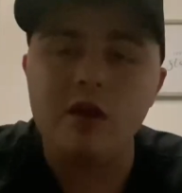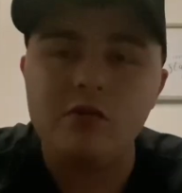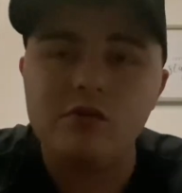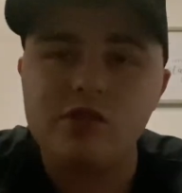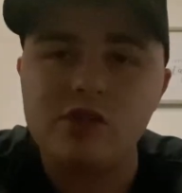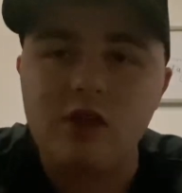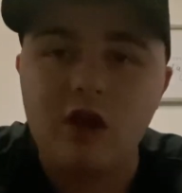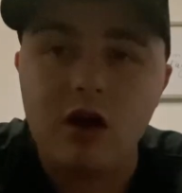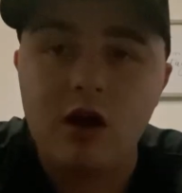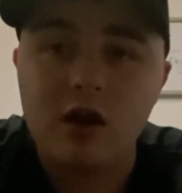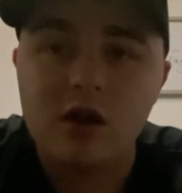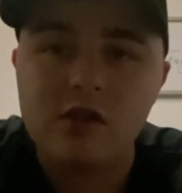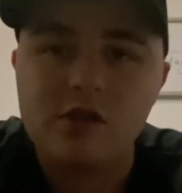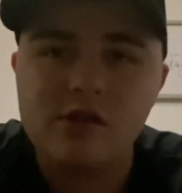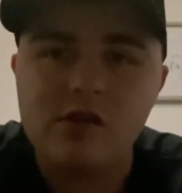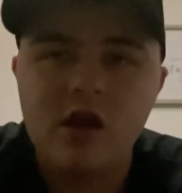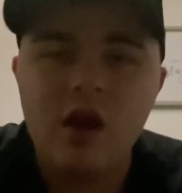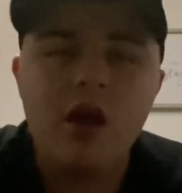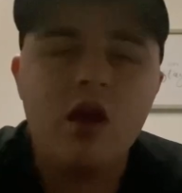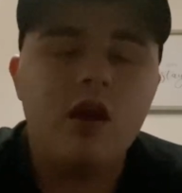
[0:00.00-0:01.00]

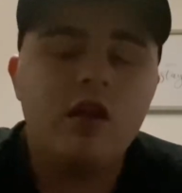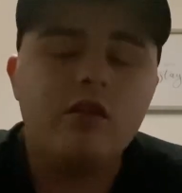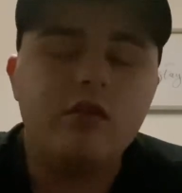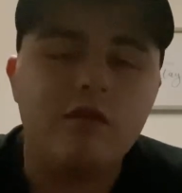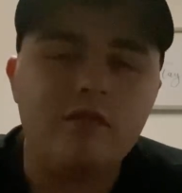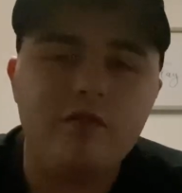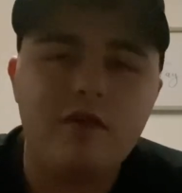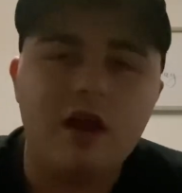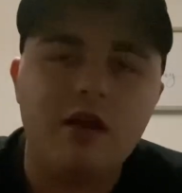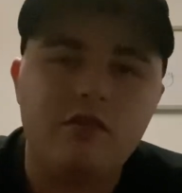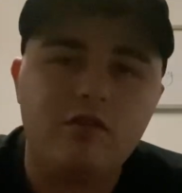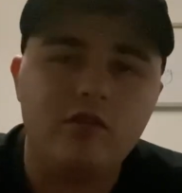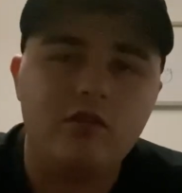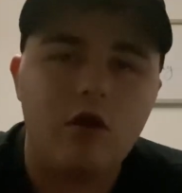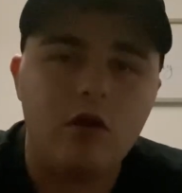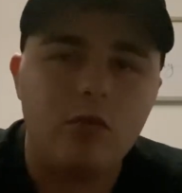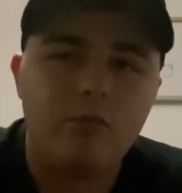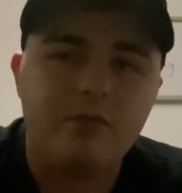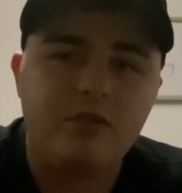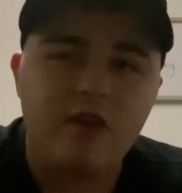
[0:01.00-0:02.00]
starts, don't forget to
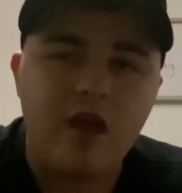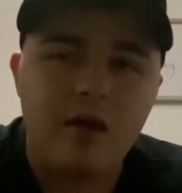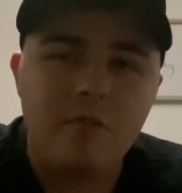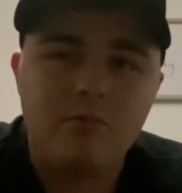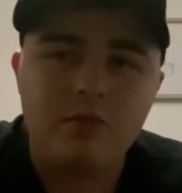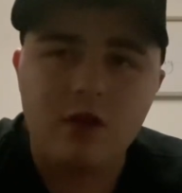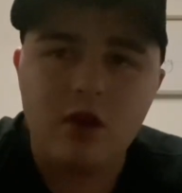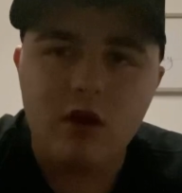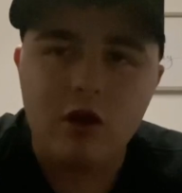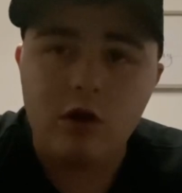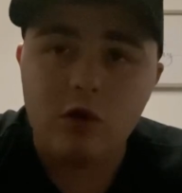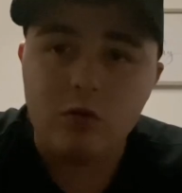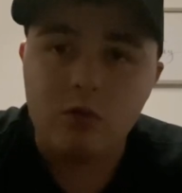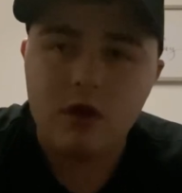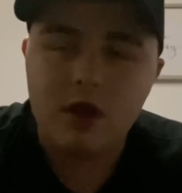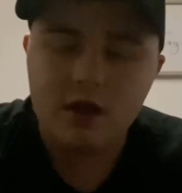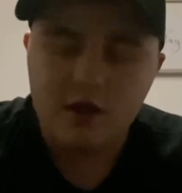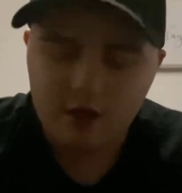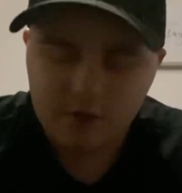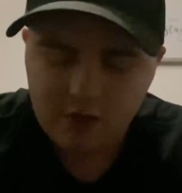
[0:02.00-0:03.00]
go down below,
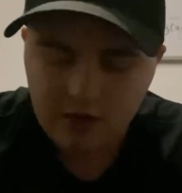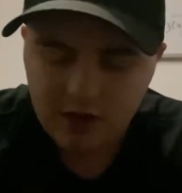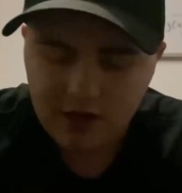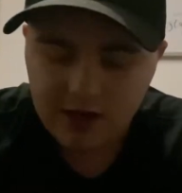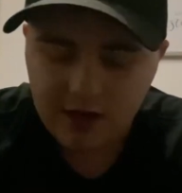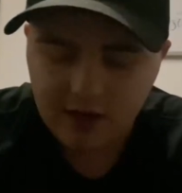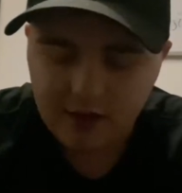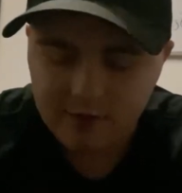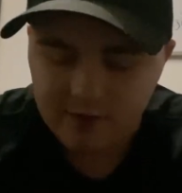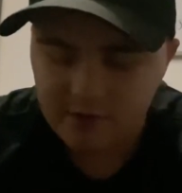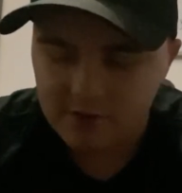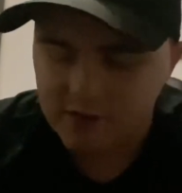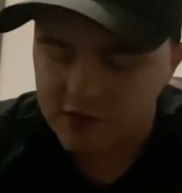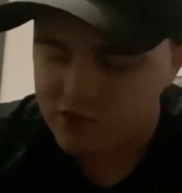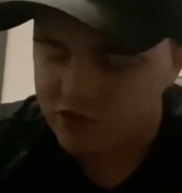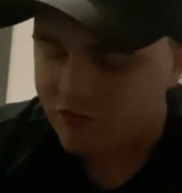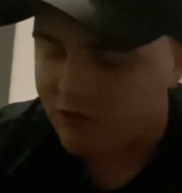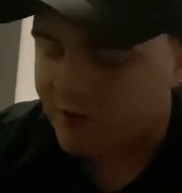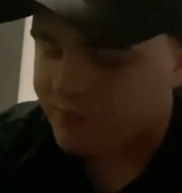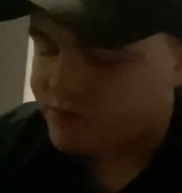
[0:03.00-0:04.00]
the link in the
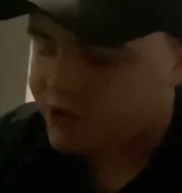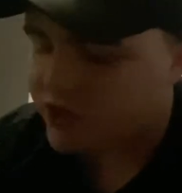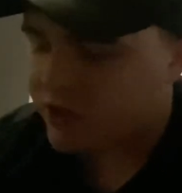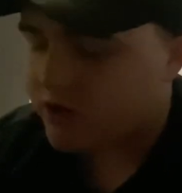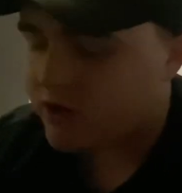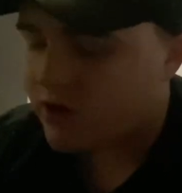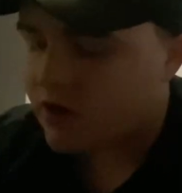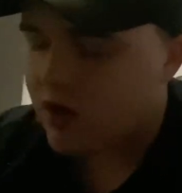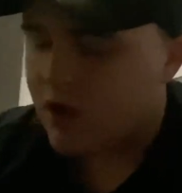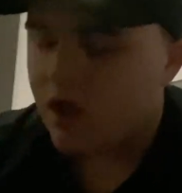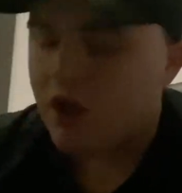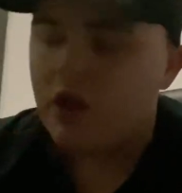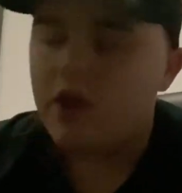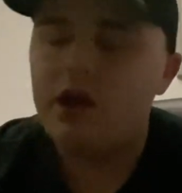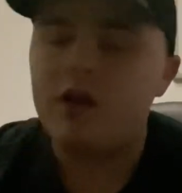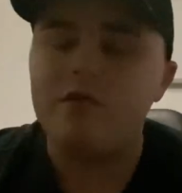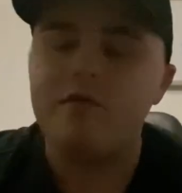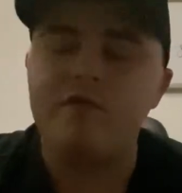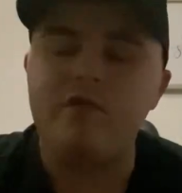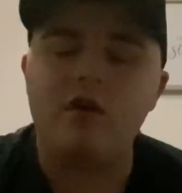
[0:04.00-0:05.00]
description.
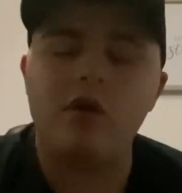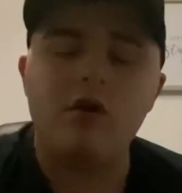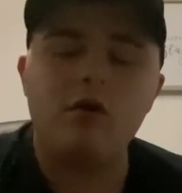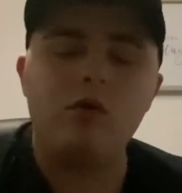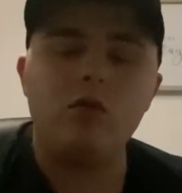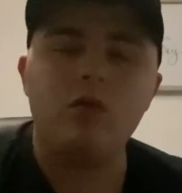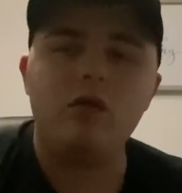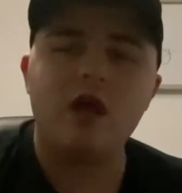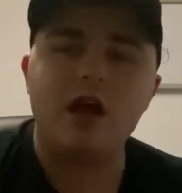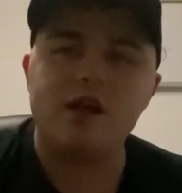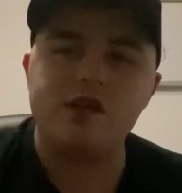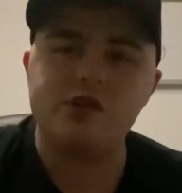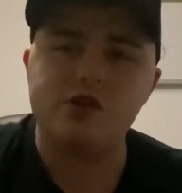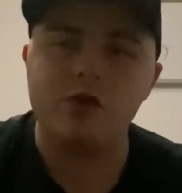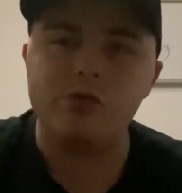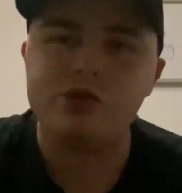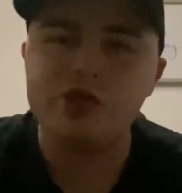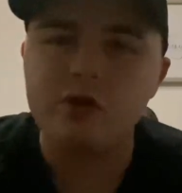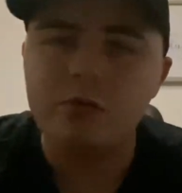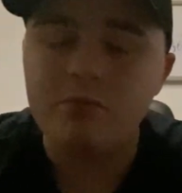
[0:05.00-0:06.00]
You can follow all our
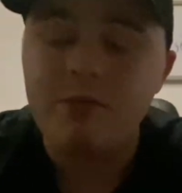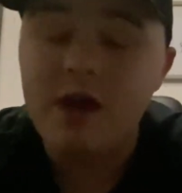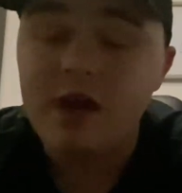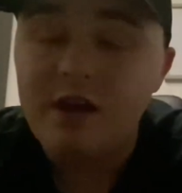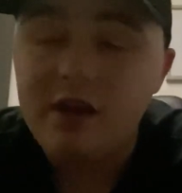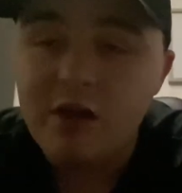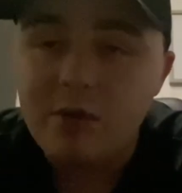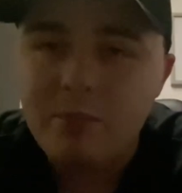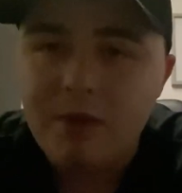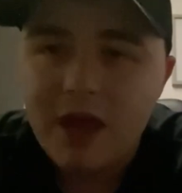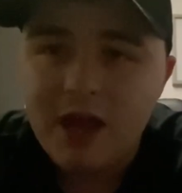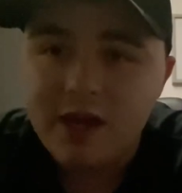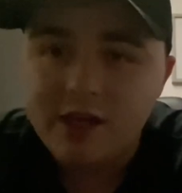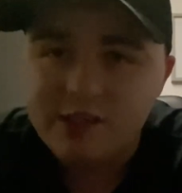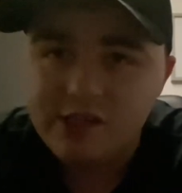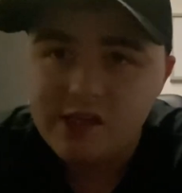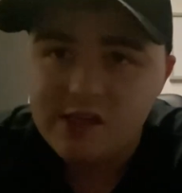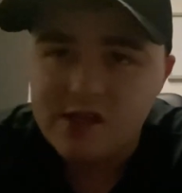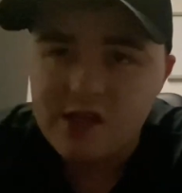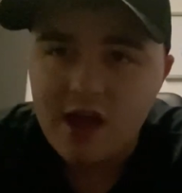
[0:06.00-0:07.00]
social media
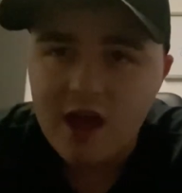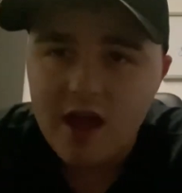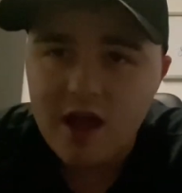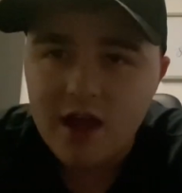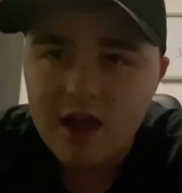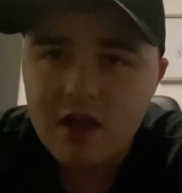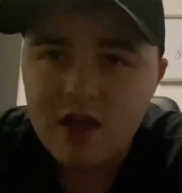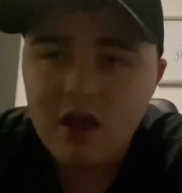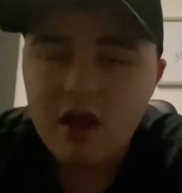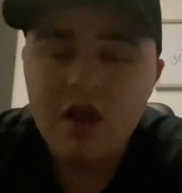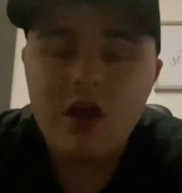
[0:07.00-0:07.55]
pages there.